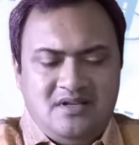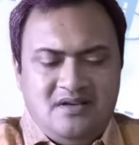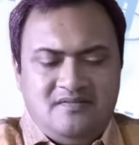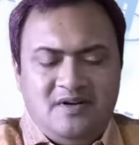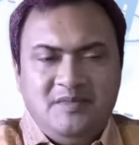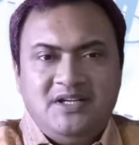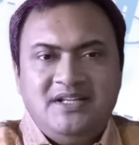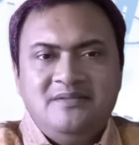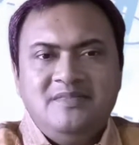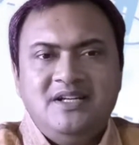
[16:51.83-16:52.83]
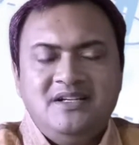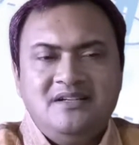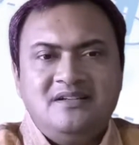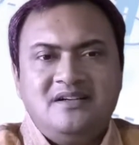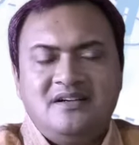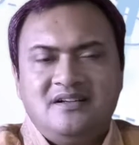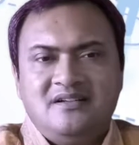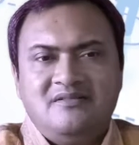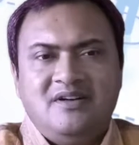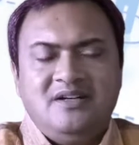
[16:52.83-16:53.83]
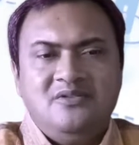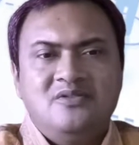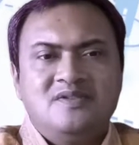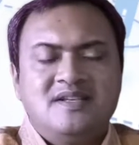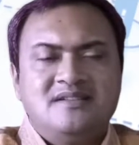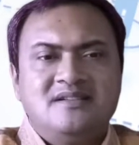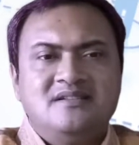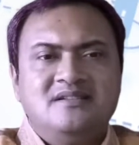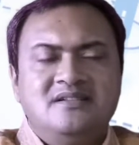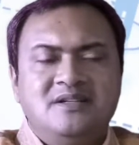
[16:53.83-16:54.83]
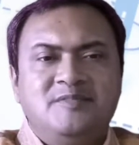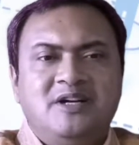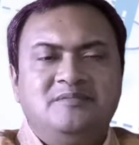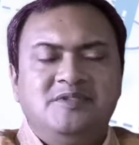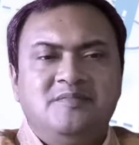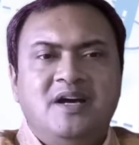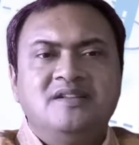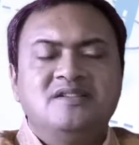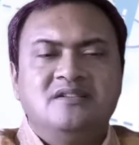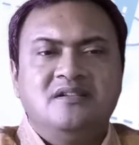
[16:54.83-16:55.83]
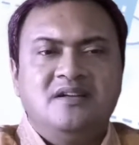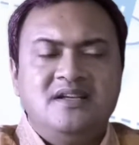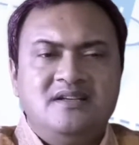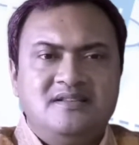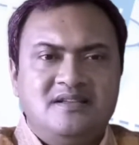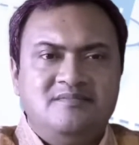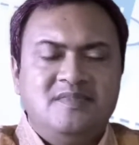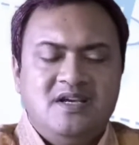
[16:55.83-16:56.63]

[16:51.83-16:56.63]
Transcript: from a team leader one goes as a department manager or ASM.